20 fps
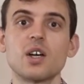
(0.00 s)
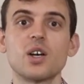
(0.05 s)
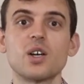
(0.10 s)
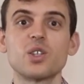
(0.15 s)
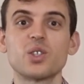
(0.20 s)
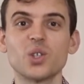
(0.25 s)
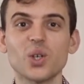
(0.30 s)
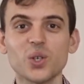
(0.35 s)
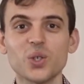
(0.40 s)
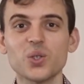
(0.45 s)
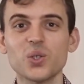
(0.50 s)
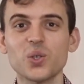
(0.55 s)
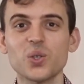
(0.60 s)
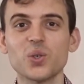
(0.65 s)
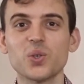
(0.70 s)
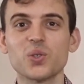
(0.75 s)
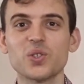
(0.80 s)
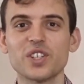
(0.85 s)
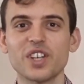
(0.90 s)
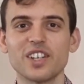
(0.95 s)
Talk to your
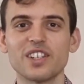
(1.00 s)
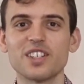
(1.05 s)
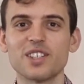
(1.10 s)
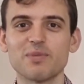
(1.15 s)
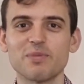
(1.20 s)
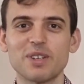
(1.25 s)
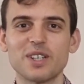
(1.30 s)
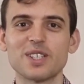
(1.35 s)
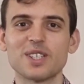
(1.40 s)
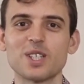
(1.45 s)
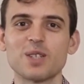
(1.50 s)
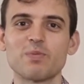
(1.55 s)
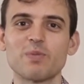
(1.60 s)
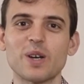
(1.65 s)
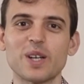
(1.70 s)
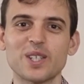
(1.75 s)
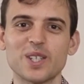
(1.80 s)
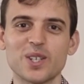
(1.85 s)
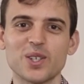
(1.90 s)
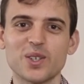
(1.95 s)
Chinese medicine
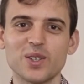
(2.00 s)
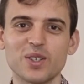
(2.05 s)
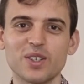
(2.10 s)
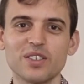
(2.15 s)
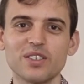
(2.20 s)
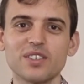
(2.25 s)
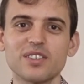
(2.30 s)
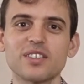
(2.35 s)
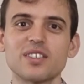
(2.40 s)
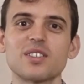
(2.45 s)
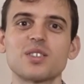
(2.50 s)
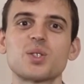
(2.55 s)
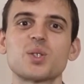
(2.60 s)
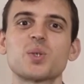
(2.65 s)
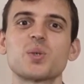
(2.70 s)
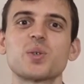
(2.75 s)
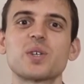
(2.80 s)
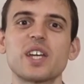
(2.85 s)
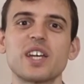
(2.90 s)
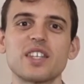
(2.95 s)
practitioner to
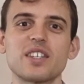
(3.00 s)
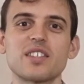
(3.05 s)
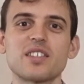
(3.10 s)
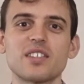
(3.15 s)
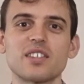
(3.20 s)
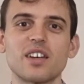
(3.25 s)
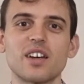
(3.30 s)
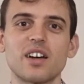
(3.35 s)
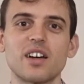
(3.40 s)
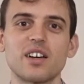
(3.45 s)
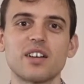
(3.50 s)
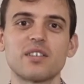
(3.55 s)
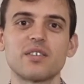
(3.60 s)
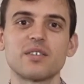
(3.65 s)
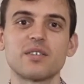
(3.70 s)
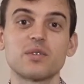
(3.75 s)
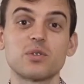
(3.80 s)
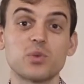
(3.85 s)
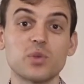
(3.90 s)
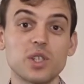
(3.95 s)
get a
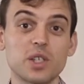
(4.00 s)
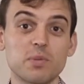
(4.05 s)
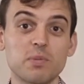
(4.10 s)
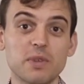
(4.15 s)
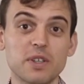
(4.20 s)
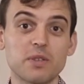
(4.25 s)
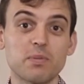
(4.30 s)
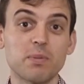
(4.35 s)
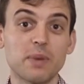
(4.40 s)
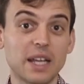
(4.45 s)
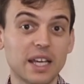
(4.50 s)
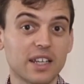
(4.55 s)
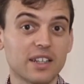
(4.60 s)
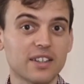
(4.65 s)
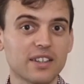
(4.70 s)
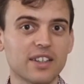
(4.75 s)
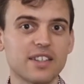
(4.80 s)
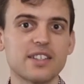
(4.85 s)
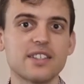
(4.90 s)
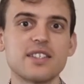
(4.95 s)
treatment plan
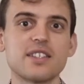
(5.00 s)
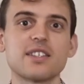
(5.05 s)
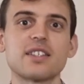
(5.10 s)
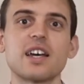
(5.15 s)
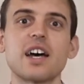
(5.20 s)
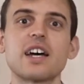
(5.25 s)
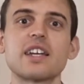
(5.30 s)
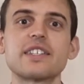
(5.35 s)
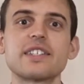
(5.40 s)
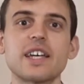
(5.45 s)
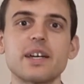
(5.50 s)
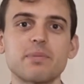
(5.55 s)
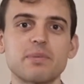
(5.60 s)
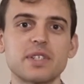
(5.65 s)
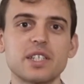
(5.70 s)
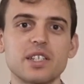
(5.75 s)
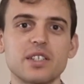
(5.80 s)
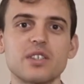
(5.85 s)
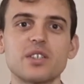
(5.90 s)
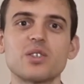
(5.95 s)
that is
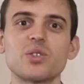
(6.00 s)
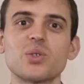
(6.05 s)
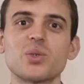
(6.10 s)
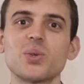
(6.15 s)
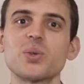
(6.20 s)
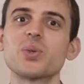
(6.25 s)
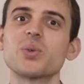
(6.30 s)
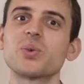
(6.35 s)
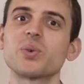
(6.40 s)
adapted to your